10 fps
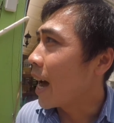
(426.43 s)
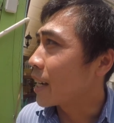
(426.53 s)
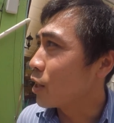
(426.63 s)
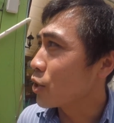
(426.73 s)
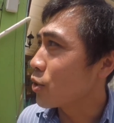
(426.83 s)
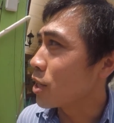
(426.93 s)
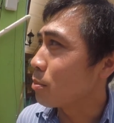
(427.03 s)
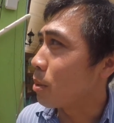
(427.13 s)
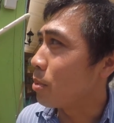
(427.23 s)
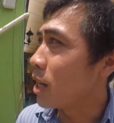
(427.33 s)
I can also see
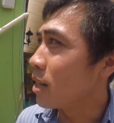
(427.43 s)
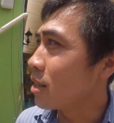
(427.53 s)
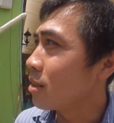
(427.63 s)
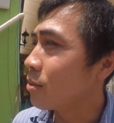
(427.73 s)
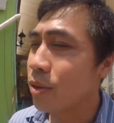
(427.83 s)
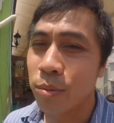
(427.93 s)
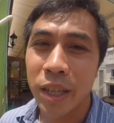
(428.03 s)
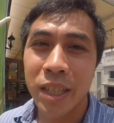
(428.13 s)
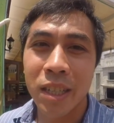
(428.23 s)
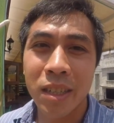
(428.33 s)
Pípila from
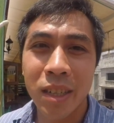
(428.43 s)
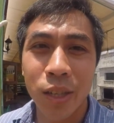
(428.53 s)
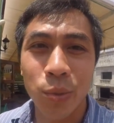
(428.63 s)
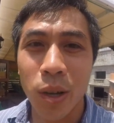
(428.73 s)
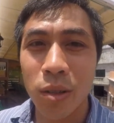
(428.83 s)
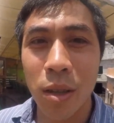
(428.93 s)
right here as well, the